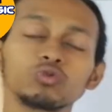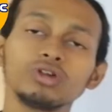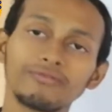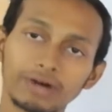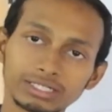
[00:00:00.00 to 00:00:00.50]
the
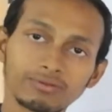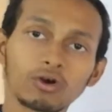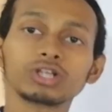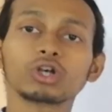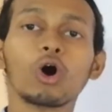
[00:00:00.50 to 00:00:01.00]
first
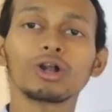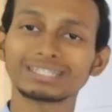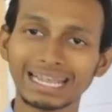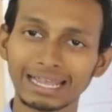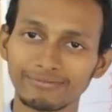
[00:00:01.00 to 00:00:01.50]
focus or
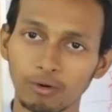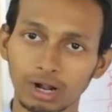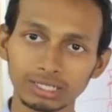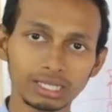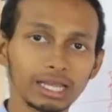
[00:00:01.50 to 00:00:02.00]
second
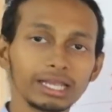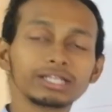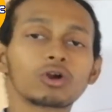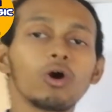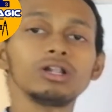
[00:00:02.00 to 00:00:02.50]
focus is
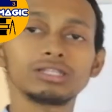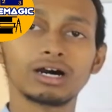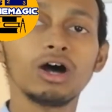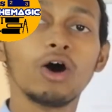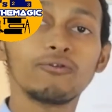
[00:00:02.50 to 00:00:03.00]
called
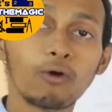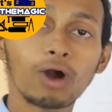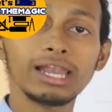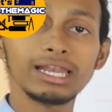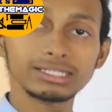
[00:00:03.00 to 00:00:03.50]
the
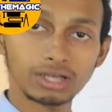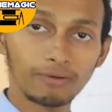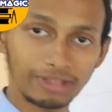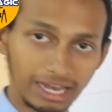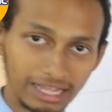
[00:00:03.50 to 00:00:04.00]
focal length of
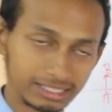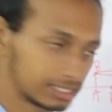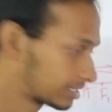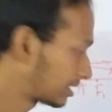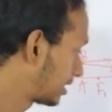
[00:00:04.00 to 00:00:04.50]
the
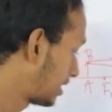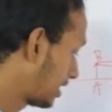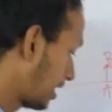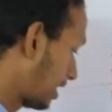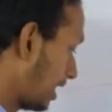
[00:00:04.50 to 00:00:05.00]
lens.
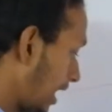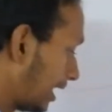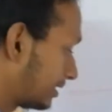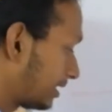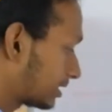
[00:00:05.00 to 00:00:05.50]

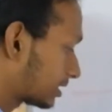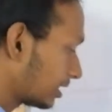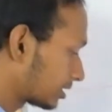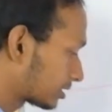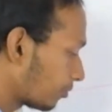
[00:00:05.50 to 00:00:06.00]
And
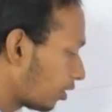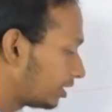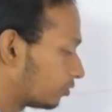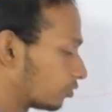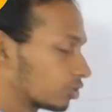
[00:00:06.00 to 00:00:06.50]
this small
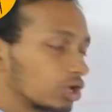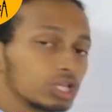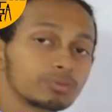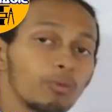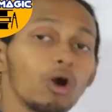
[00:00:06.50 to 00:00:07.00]

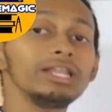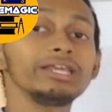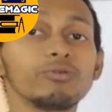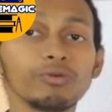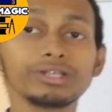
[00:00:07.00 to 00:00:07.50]

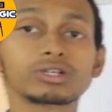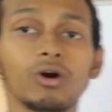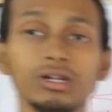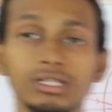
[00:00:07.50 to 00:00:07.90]
u is called